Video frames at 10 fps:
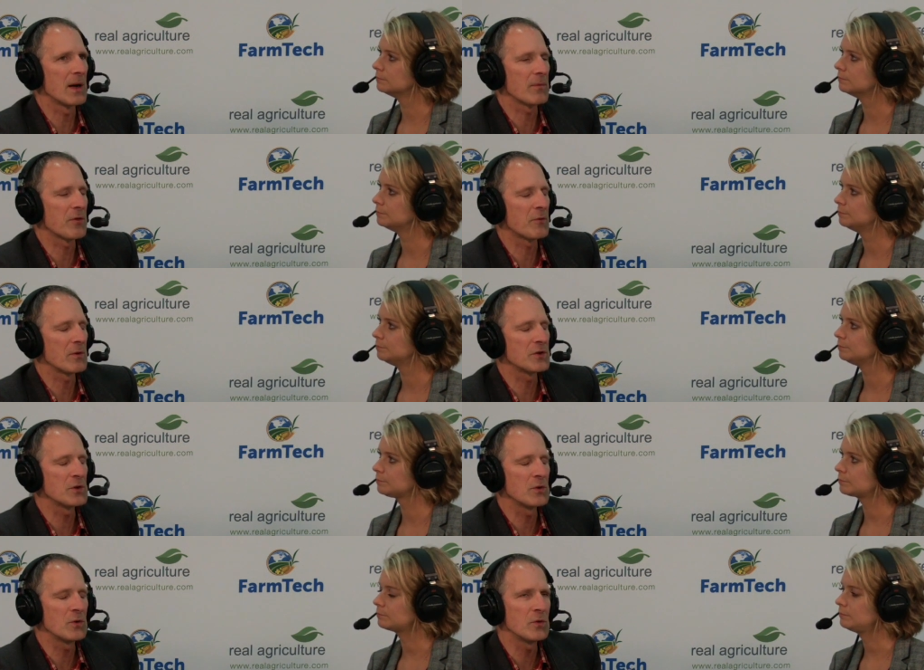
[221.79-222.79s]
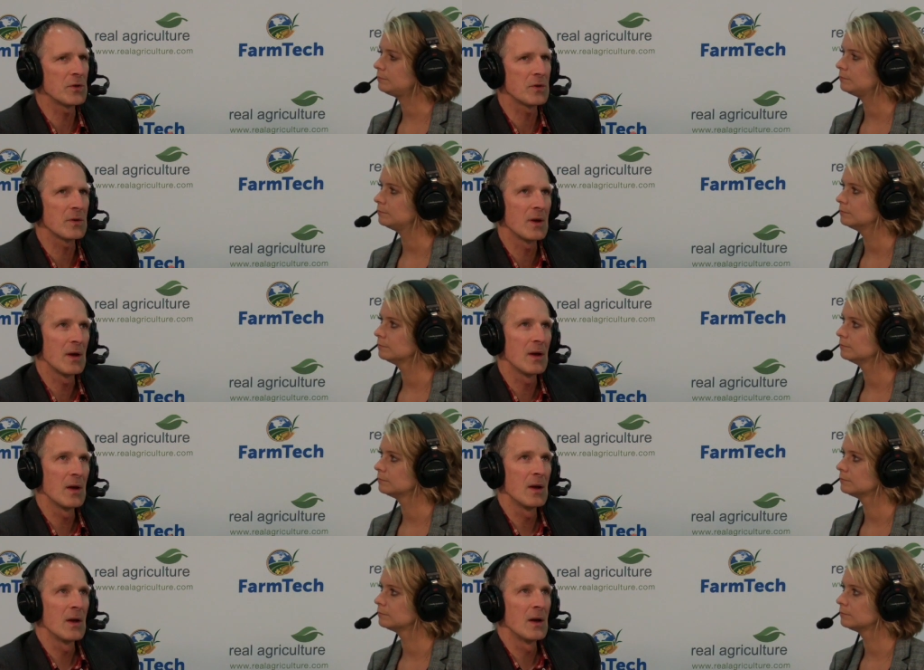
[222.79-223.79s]
Speaker 1: a th two th
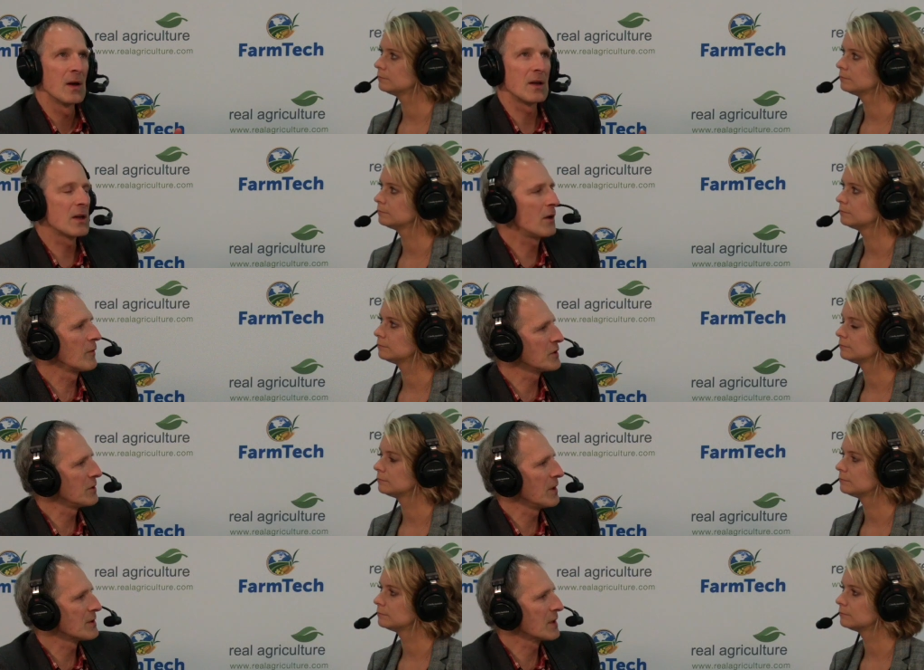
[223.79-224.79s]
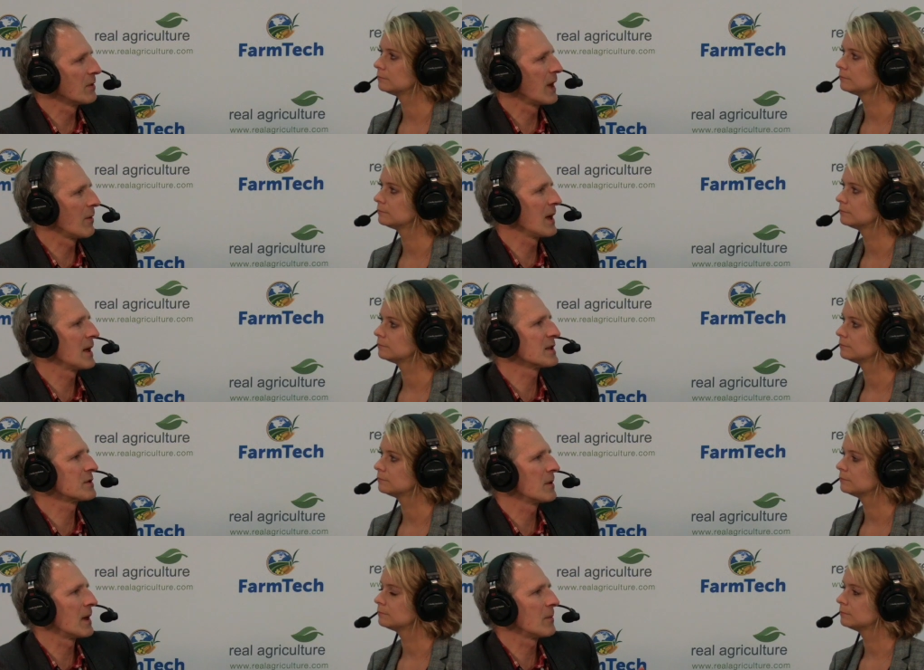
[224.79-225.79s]
a little over two years ago now. We had a
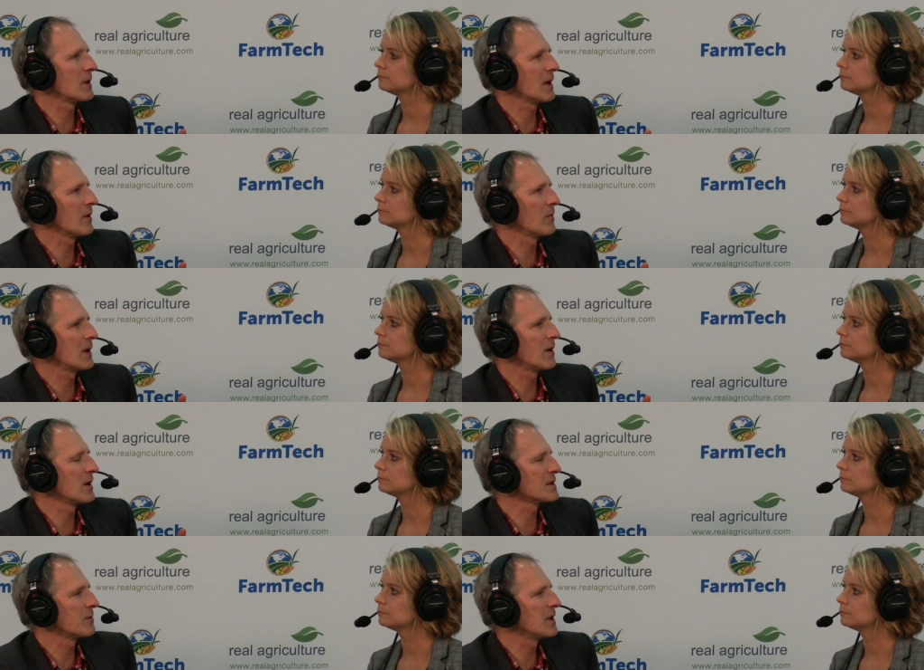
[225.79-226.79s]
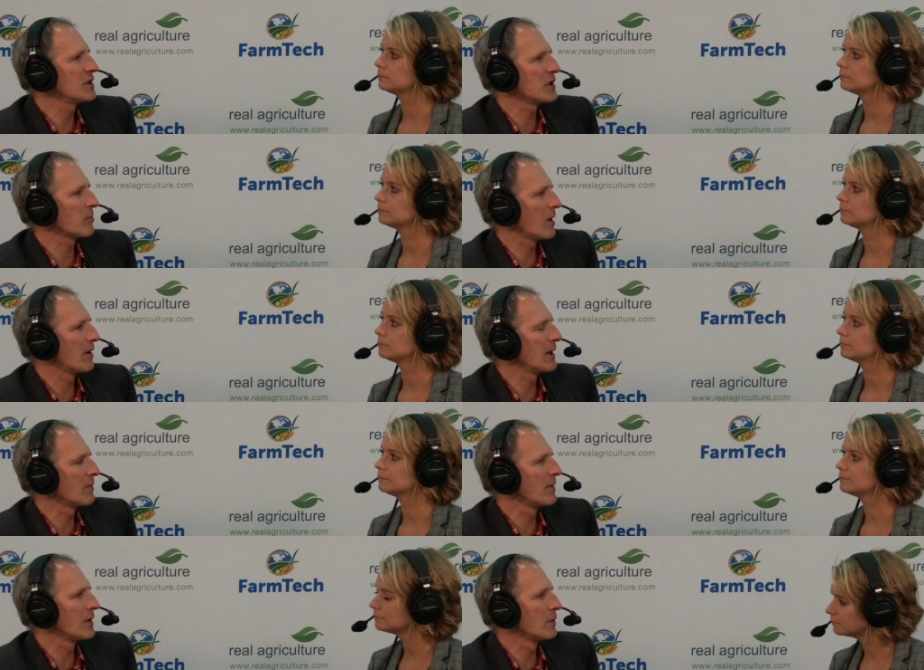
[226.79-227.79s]
uh, what we call a strategic
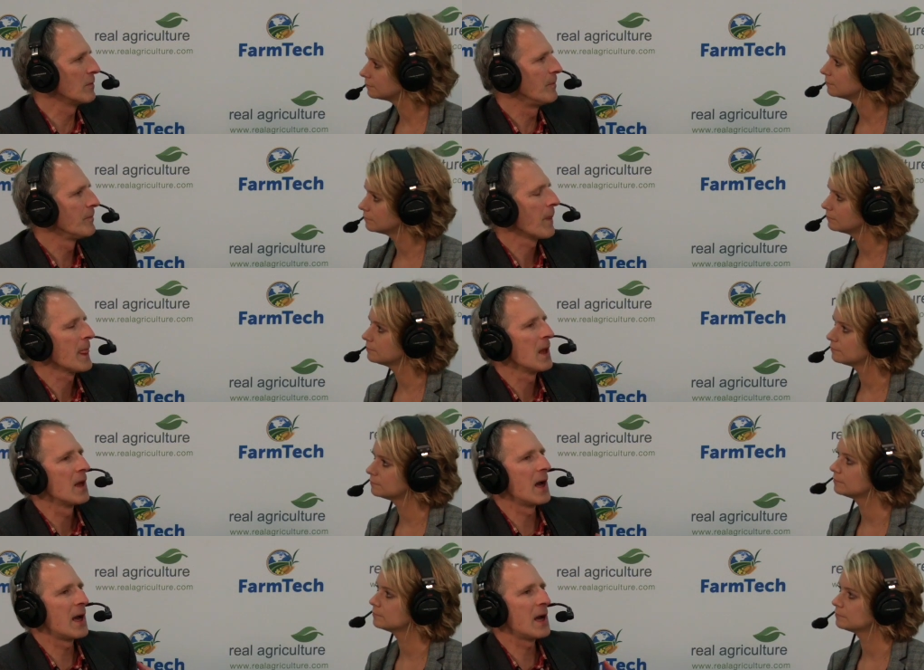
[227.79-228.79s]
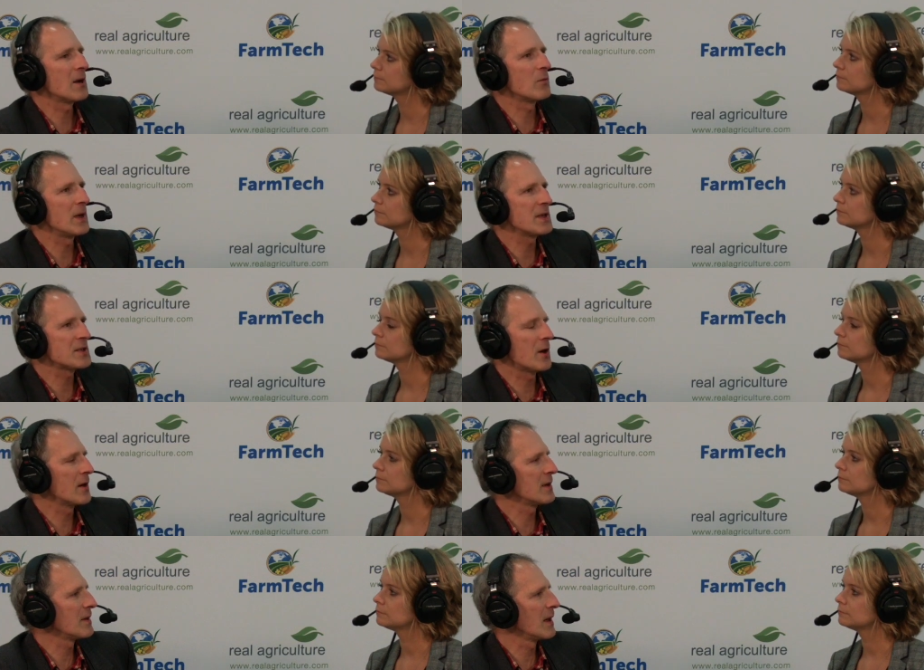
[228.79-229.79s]
priority review, and we
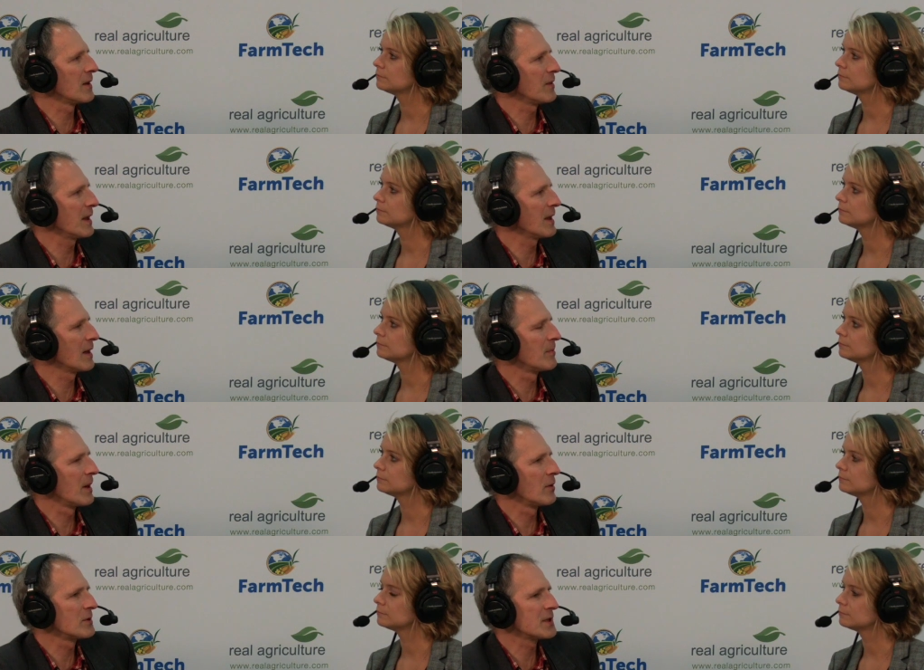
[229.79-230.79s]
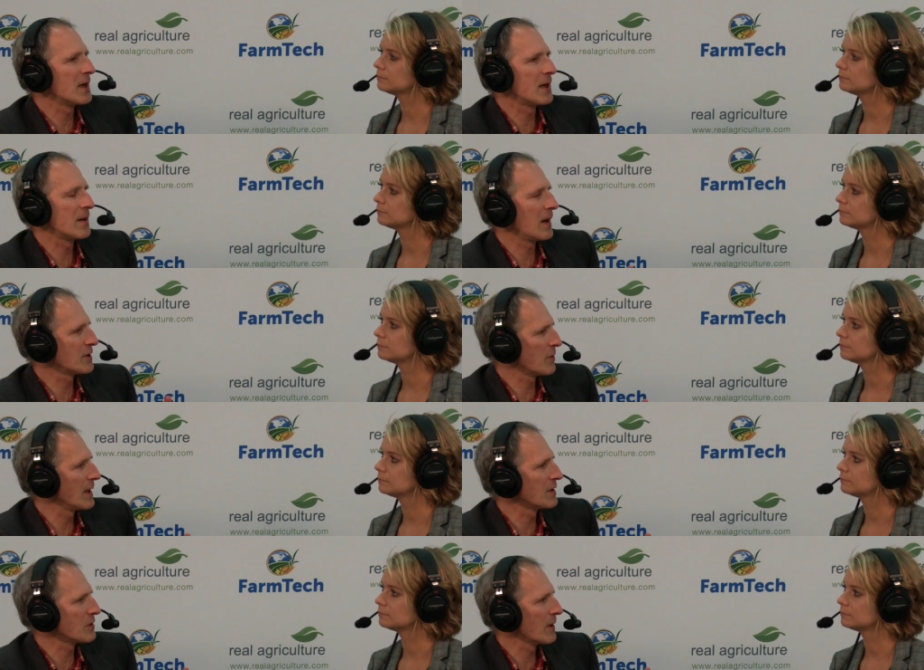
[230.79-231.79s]
started uh, thinking about uh, a
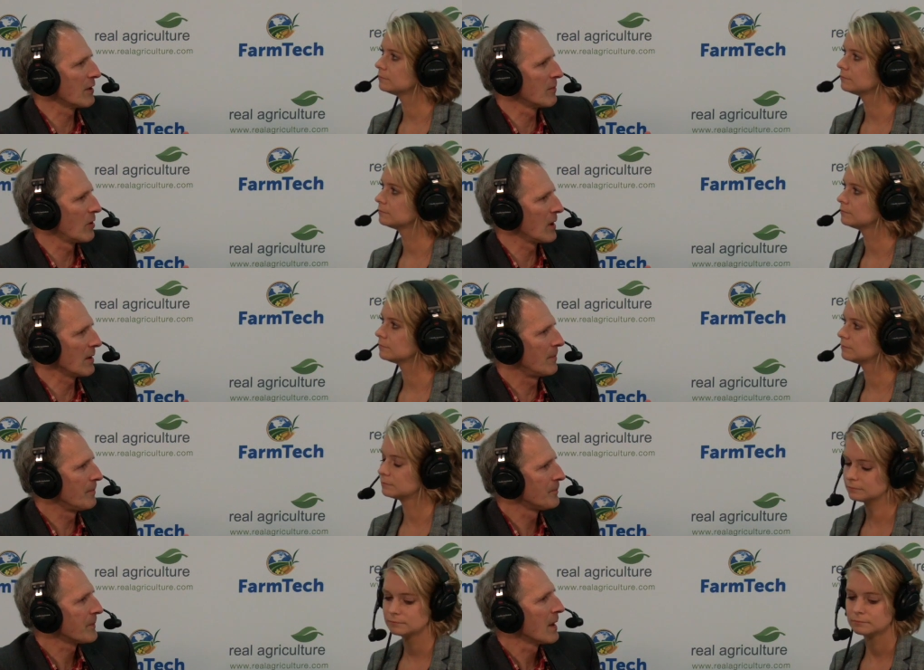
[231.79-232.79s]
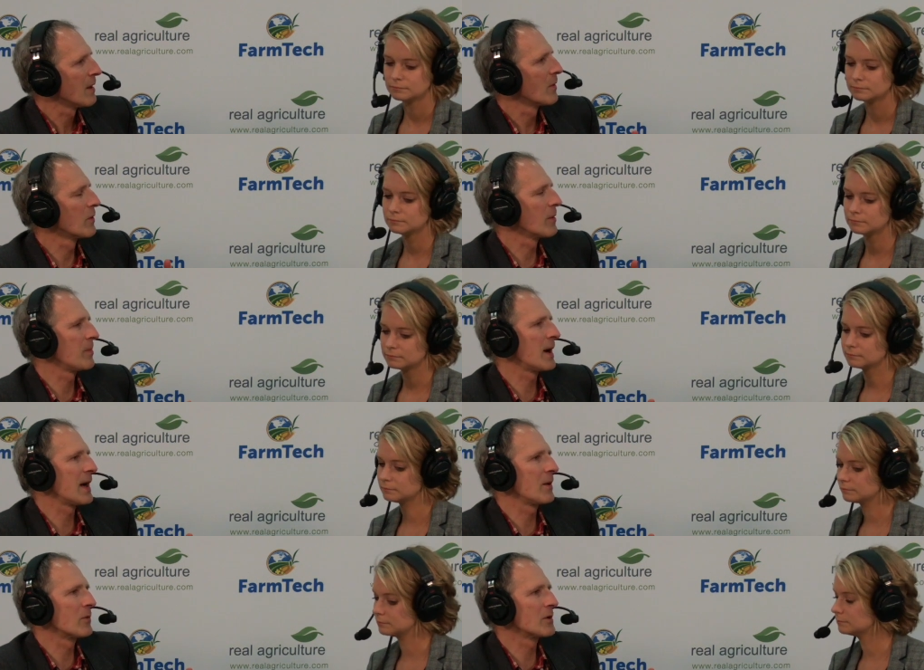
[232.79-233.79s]
train the trainer model
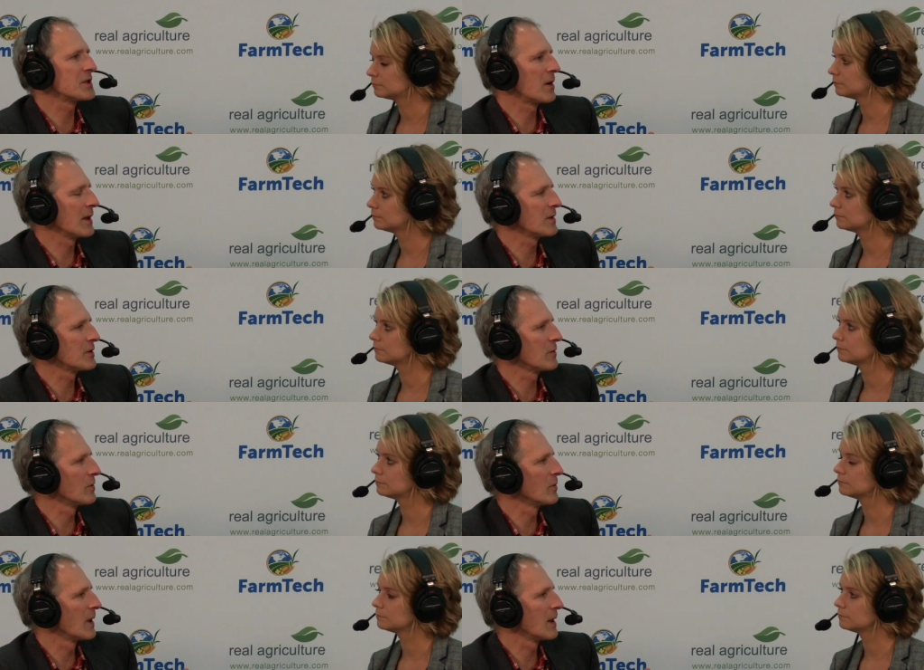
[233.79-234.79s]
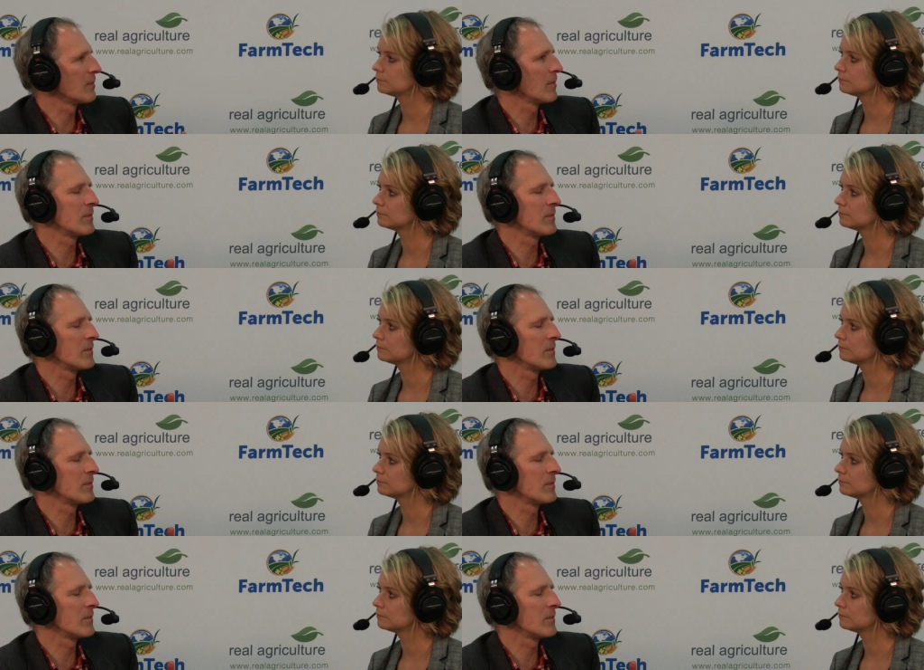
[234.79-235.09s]
whereby we're starting to uh,